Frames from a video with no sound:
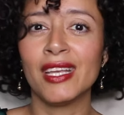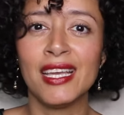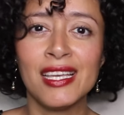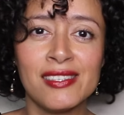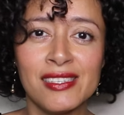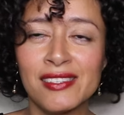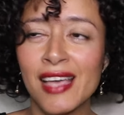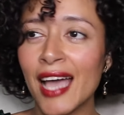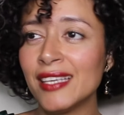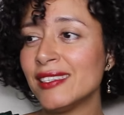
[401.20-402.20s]

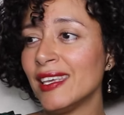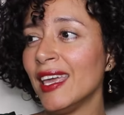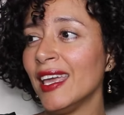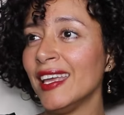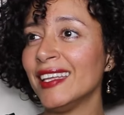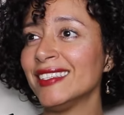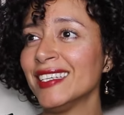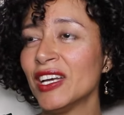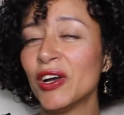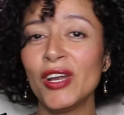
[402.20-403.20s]
exercising,
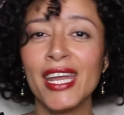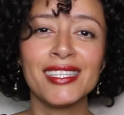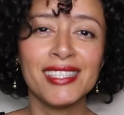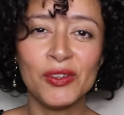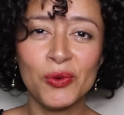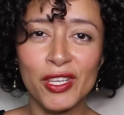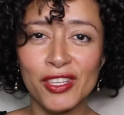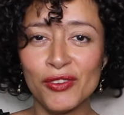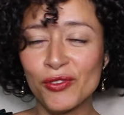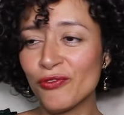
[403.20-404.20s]
connecting
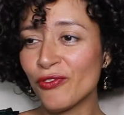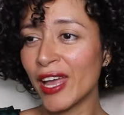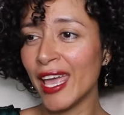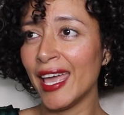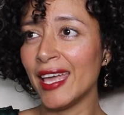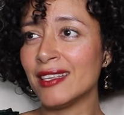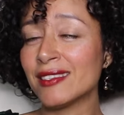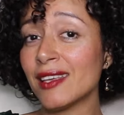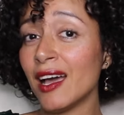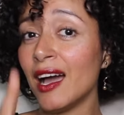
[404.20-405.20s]
with your
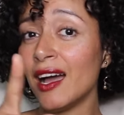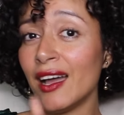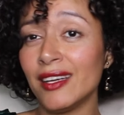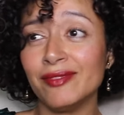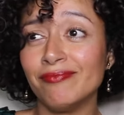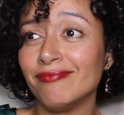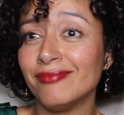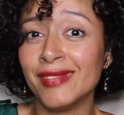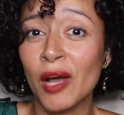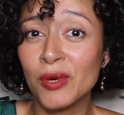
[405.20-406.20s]
friends,
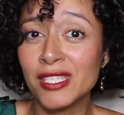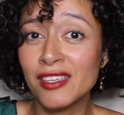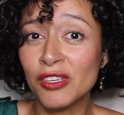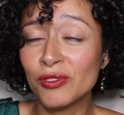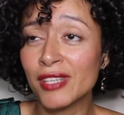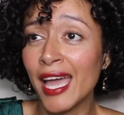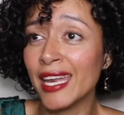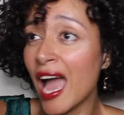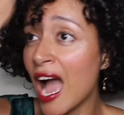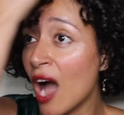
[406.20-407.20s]
not wasting your
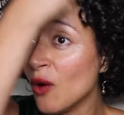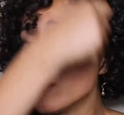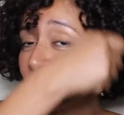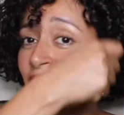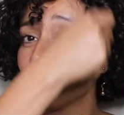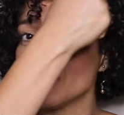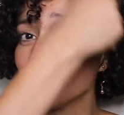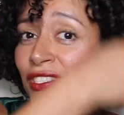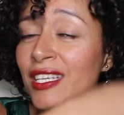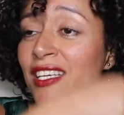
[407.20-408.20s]
time, hours
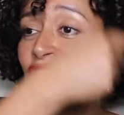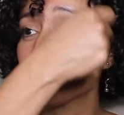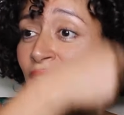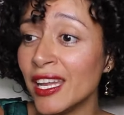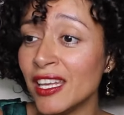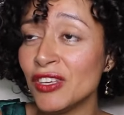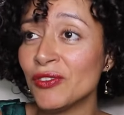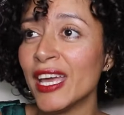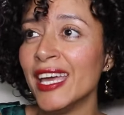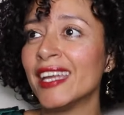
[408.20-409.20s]
just straining
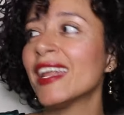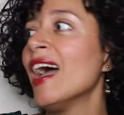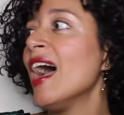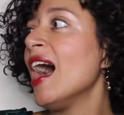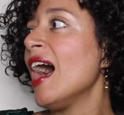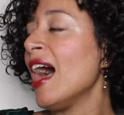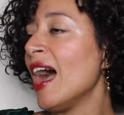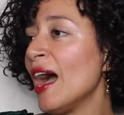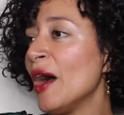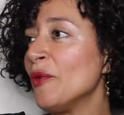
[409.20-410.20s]
your hair.
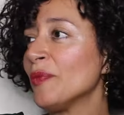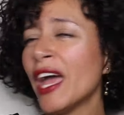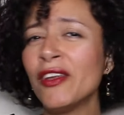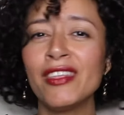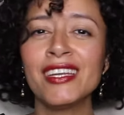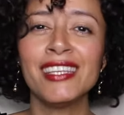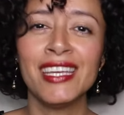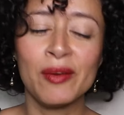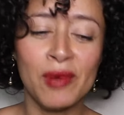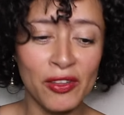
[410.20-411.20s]
Um, another
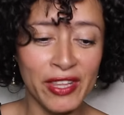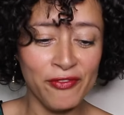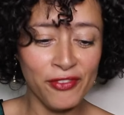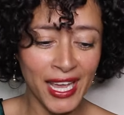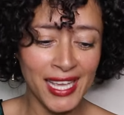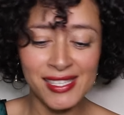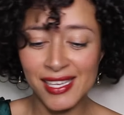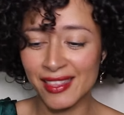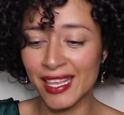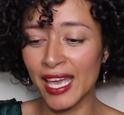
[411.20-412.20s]
thing about the friends
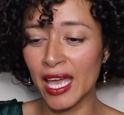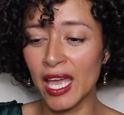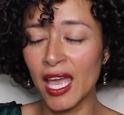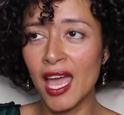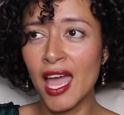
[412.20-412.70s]
and the